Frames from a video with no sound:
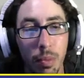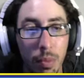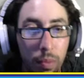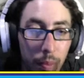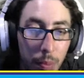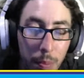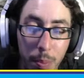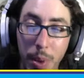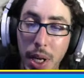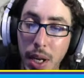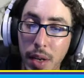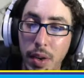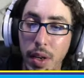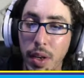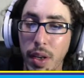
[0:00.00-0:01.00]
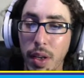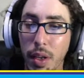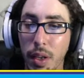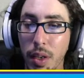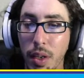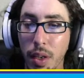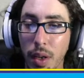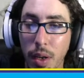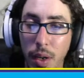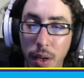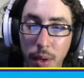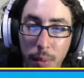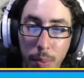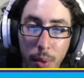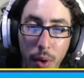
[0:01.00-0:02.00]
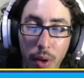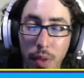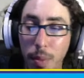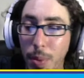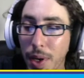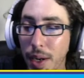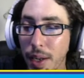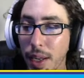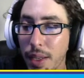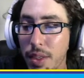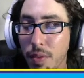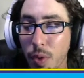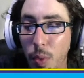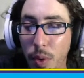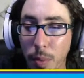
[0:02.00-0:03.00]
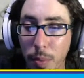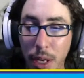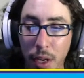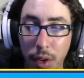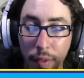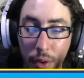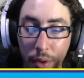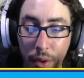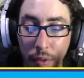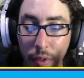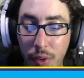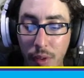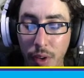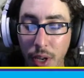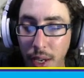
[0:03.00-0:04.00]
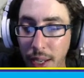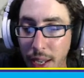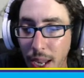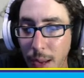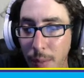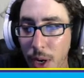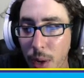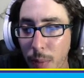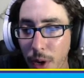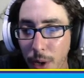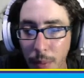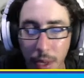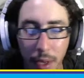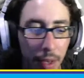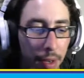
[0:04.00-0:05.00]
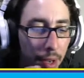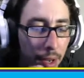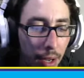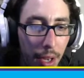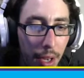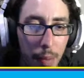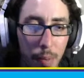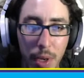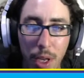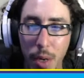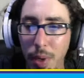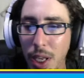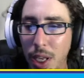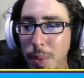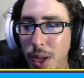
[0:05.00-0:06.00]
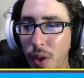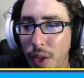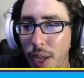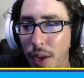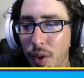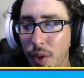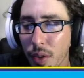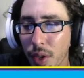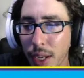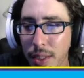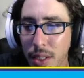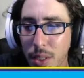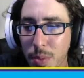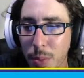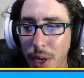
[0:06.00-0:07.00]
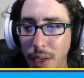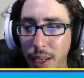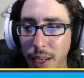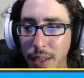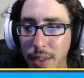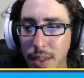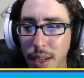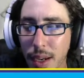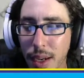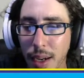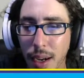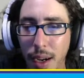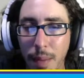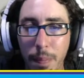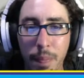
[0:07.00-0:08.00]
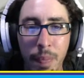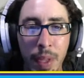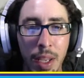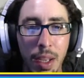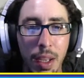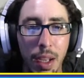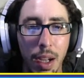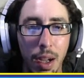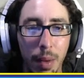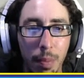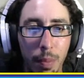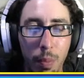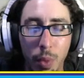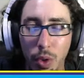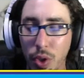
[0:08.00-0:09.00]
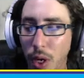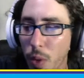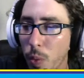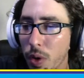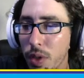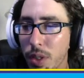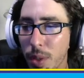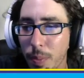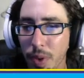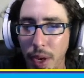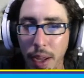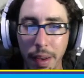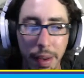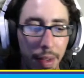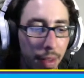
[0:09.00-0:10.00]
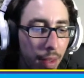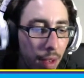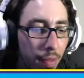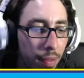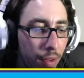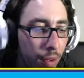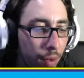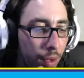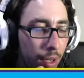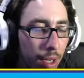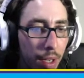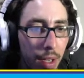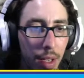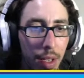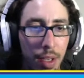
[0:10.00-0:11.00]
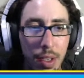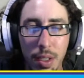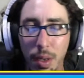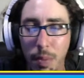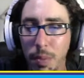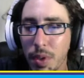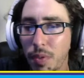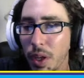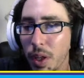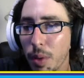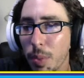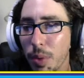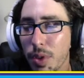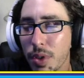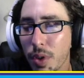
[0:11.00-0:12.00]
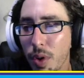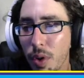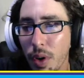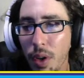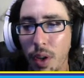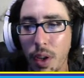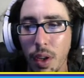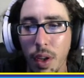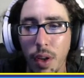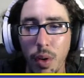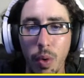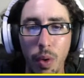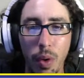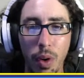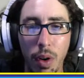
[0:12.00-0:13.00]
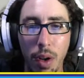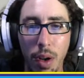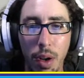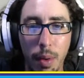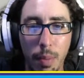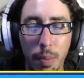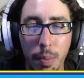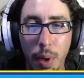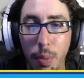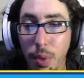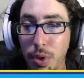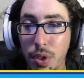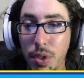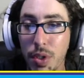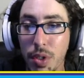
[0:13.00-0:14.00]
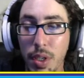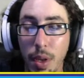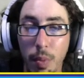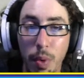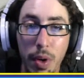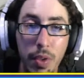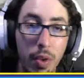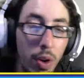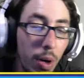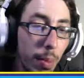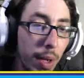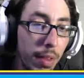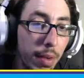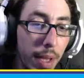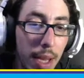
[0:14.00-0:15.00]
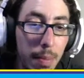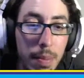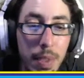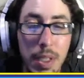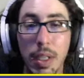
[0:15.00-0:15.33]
being part of the podcast, if you want to be interviewed, if you've got a game coming up, hit me up, email at earlyaccesspodcast.com. We'll try to work something out. I'd love to get some developers on, or publishers that want to talk about their games.